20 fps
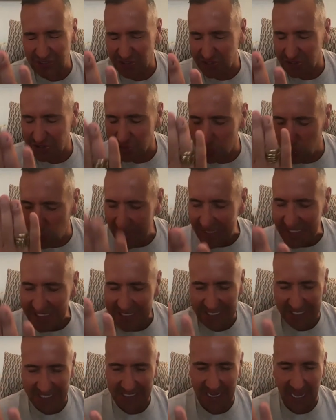
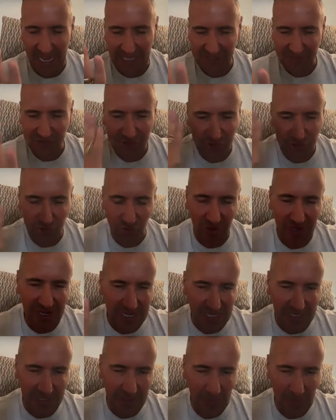squinting at a
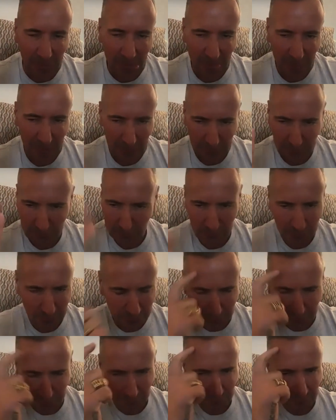screen
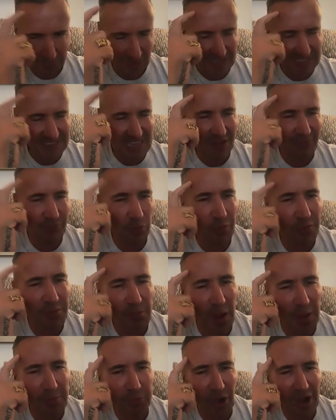plays havoc with
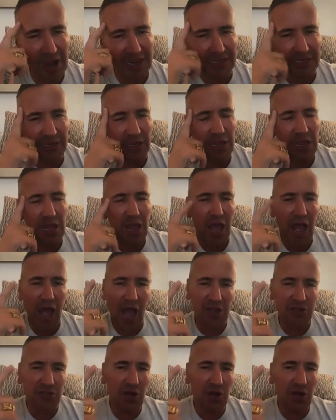my brain. And,